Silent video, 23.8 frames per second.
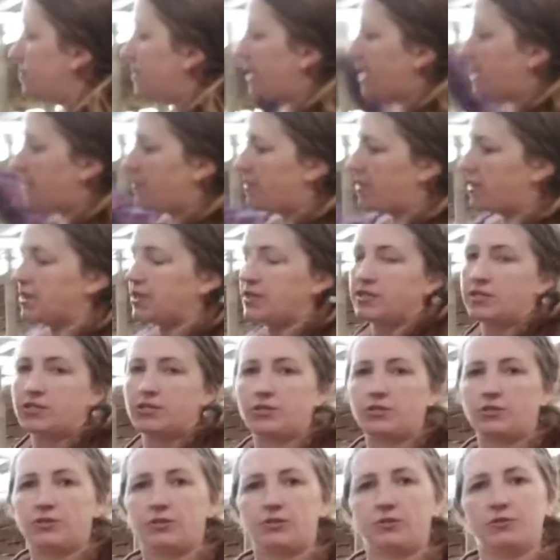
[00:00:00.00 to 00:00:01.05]
But I wanted
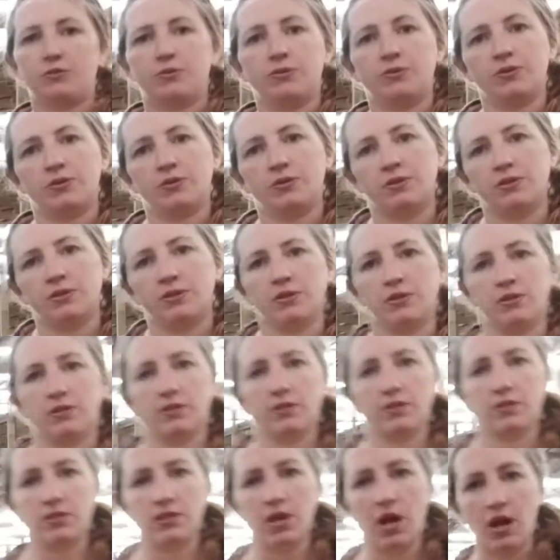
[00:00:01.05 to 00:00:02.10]
to
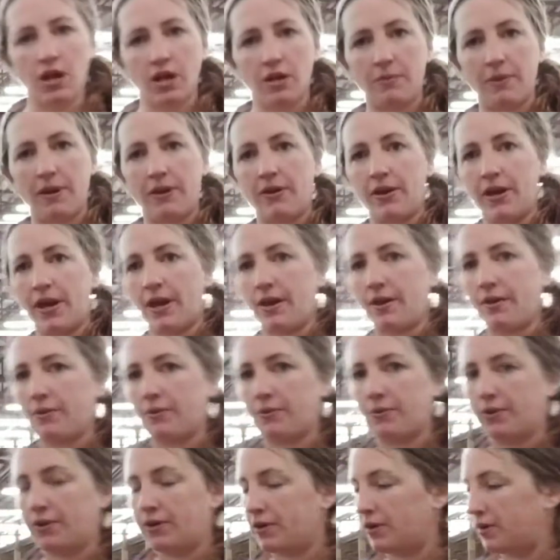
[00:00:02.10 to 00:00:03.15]
talk about
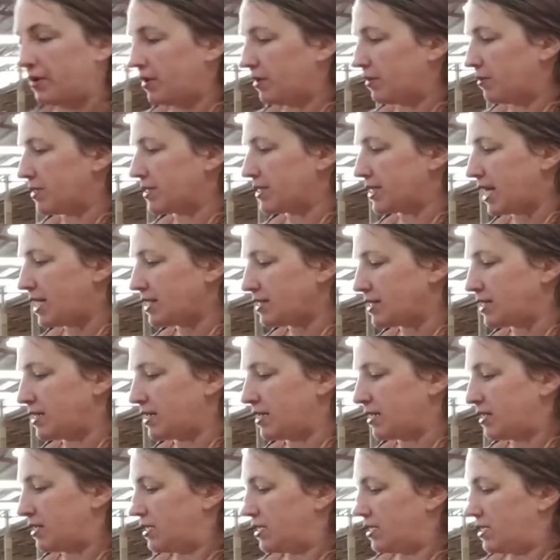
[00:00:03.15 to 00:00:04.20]
how with
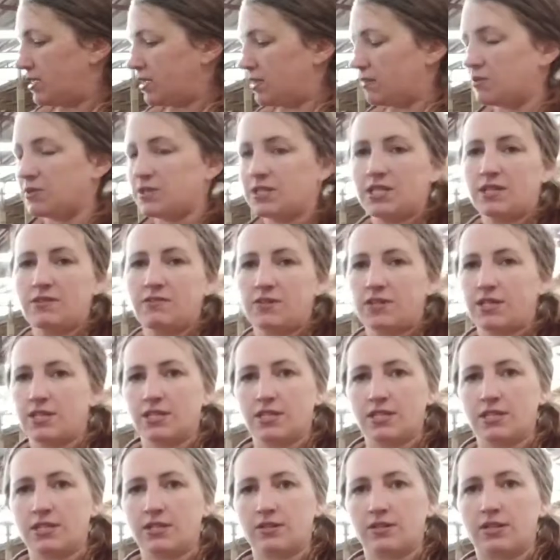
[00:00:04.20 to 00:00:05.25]
Sassy, it wasn't even
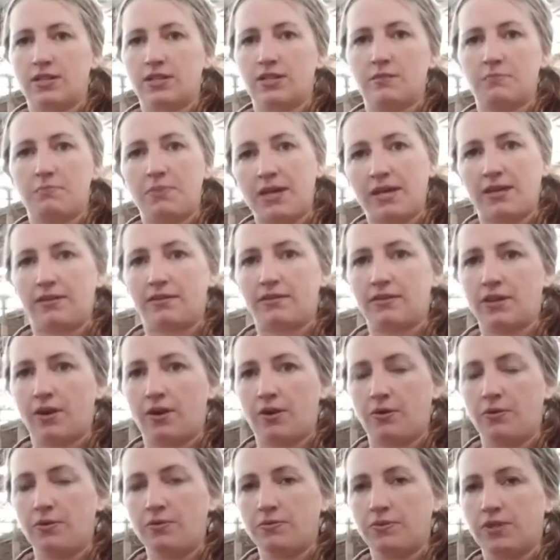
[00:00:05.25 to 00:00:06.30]
necessarily the bit
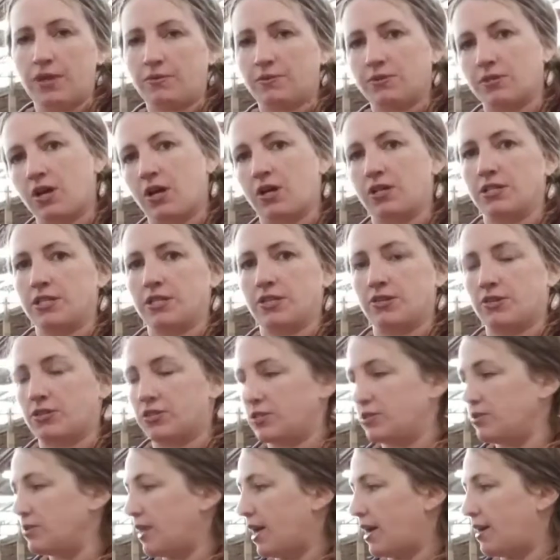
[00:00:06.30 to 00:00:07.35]
though that was causing her
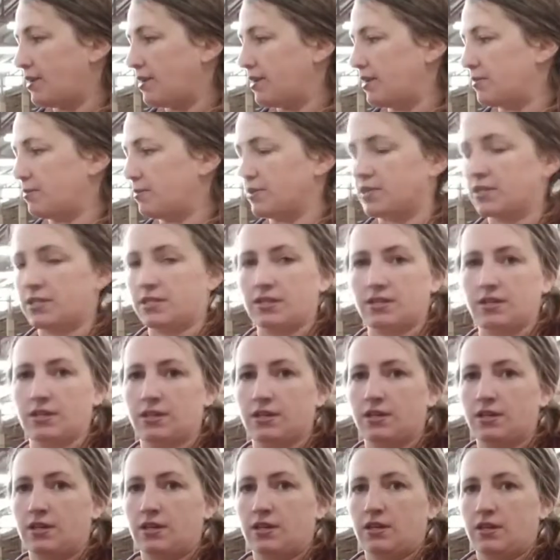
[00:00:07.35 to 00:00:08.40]
to do that. It was
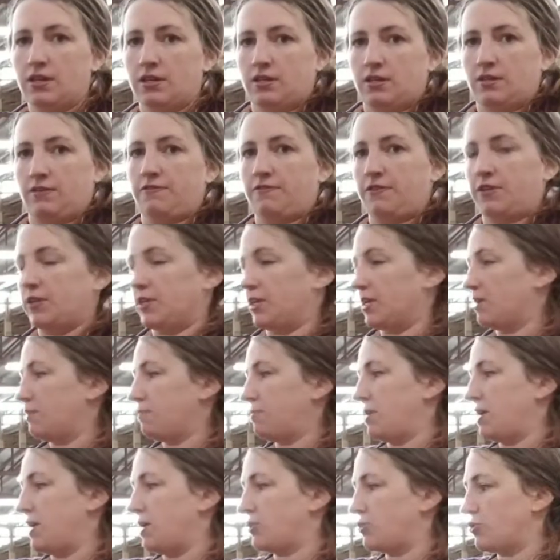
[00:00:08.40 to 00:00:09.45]
the feeling
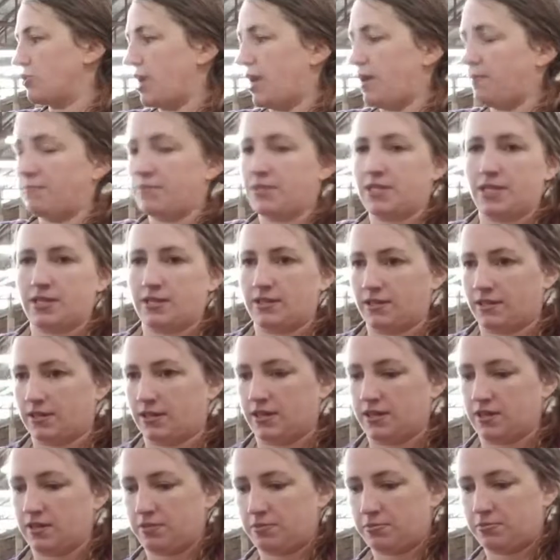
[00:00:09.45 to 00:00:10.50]
of being trapped and
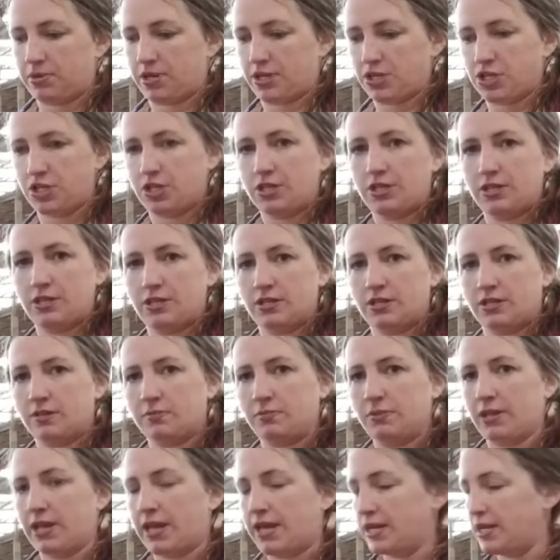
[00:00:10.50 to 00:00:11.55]
the pressure
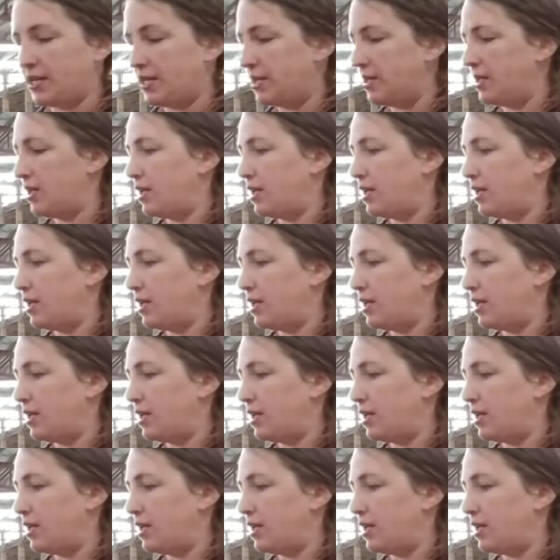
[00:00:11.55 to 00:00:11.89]
applied.